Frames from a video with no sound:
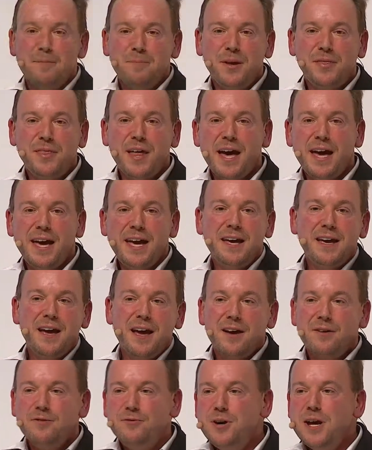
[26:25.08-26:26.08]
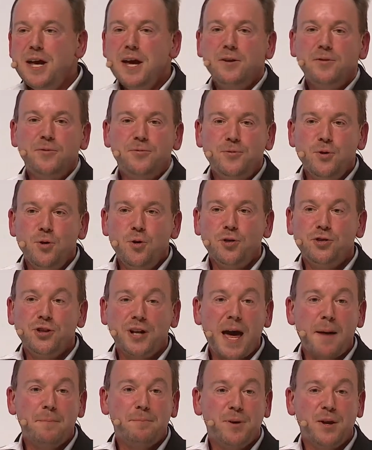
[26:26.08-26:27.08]
but they reinforce
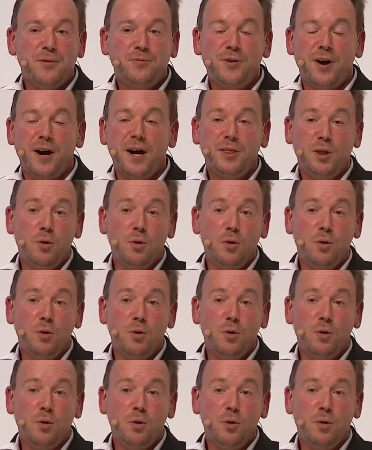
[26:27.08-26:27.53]
and amplify